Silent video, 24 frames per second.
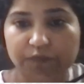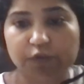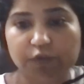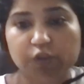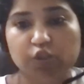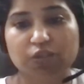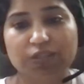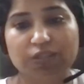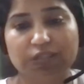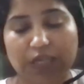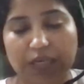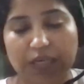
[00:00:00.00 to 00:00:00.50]
which
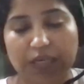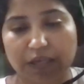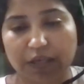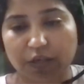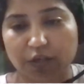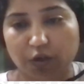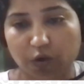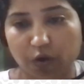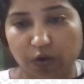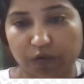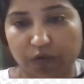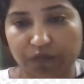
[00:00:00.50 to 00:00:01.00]
is taking
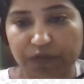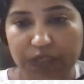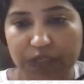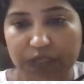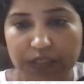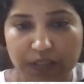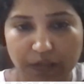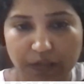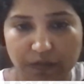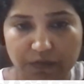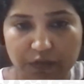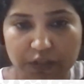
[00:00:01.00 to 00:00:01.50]
care of
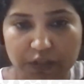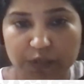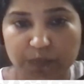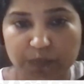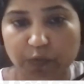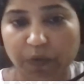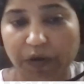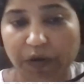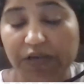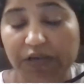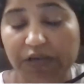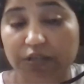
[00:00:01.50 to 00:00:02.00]
these service
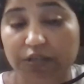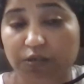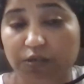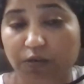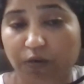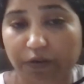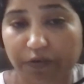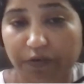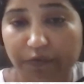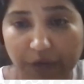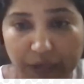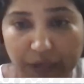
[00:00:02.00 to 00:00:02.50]
providers
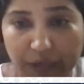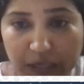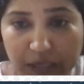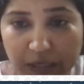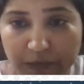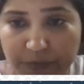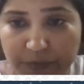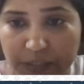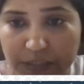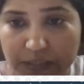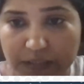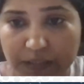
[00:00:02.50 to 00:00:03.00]
on
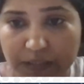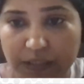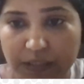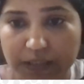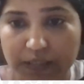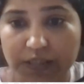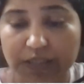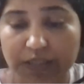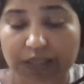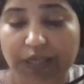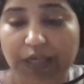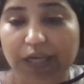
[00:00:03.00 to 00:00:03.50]
regular
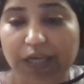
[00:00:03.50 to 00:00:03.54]
basis.